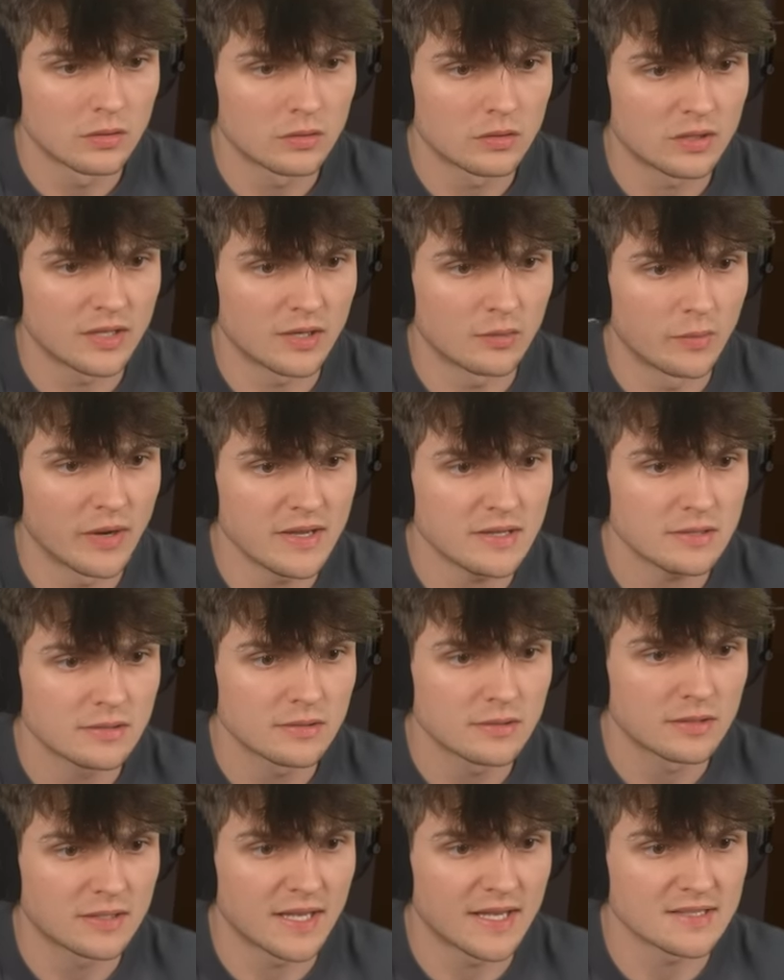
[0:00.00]
Get away.
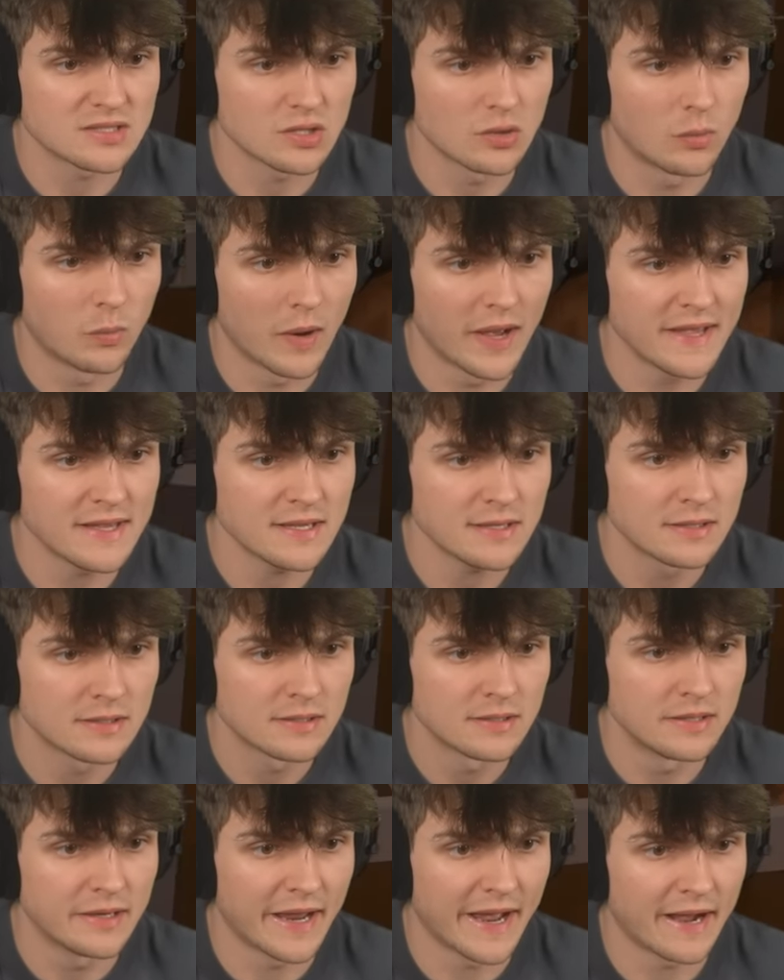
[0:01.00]
Get away.
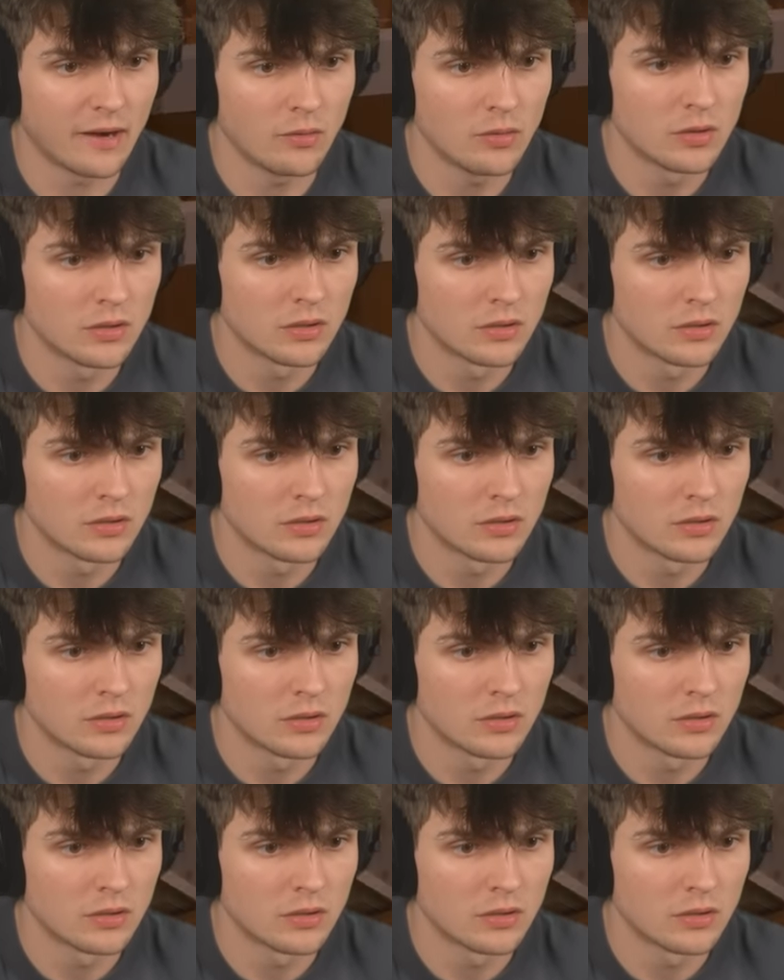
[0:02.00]
Now.